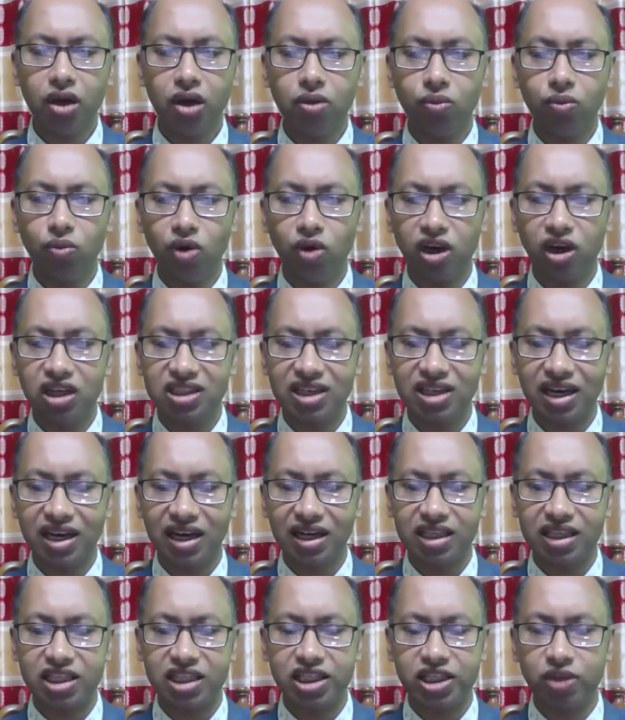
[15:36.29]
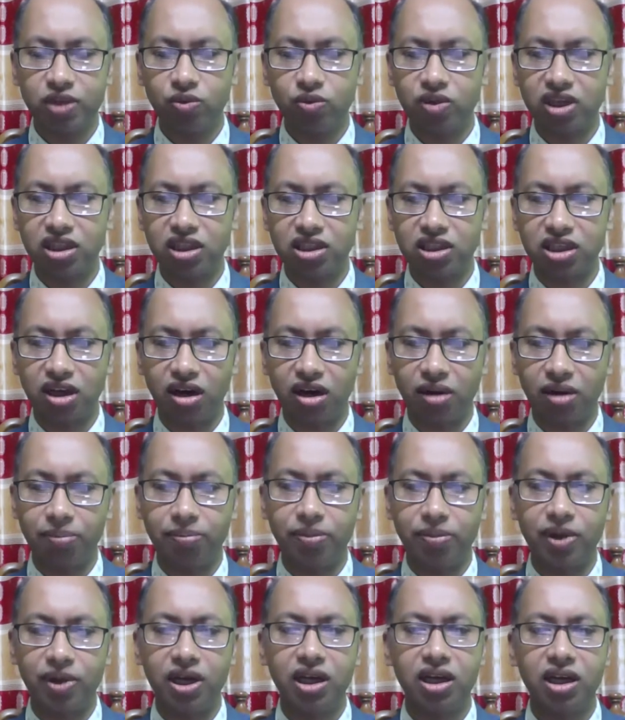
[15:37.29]
was a student of
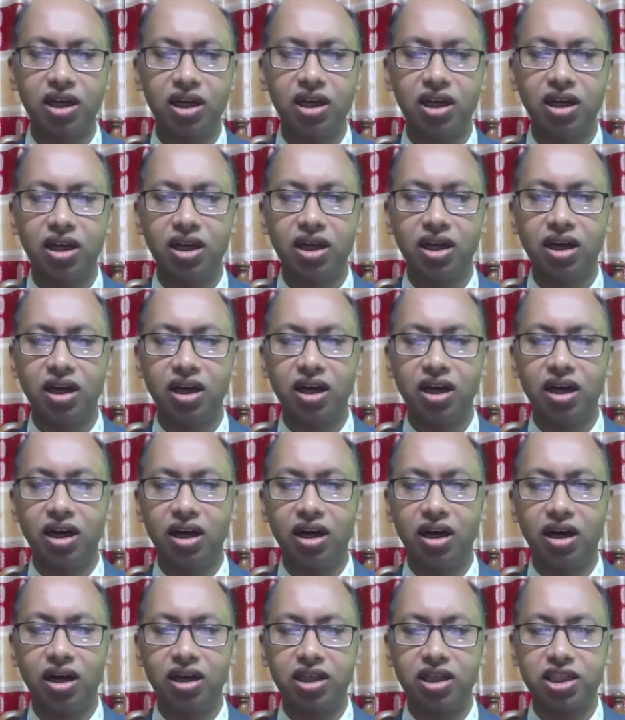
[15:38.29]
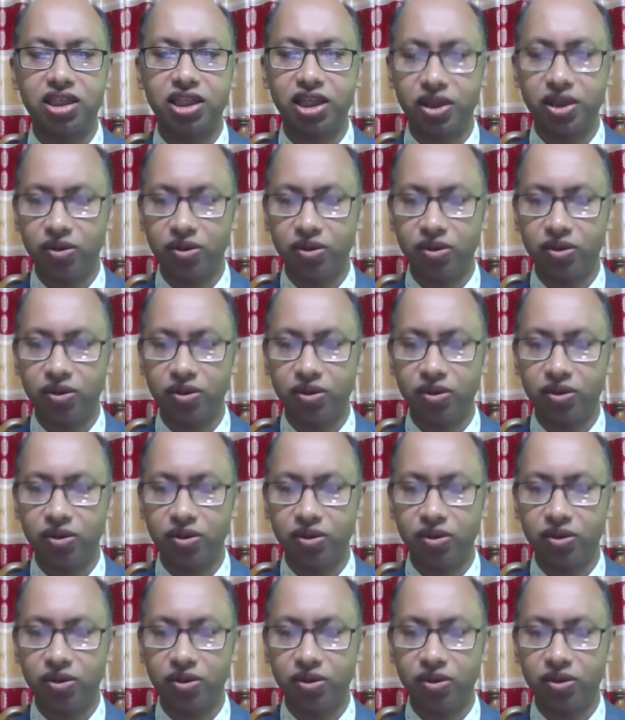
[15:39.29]
uh,